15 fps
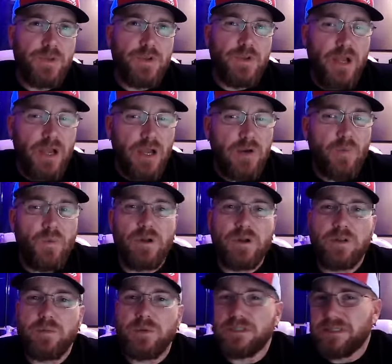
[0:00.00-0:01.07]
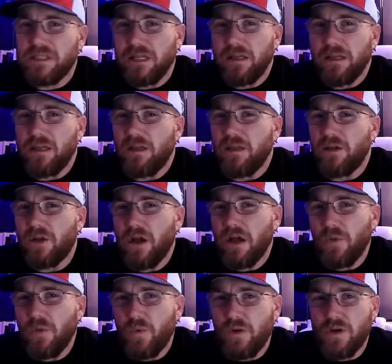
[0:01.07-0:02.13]
you kind of want it to be stinky, you
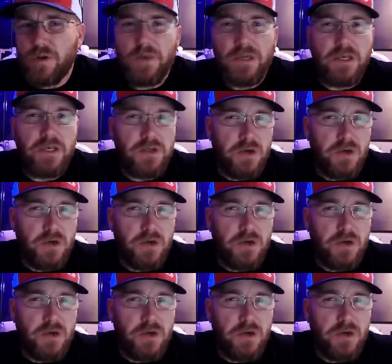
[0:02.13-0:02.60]
kind of want it to be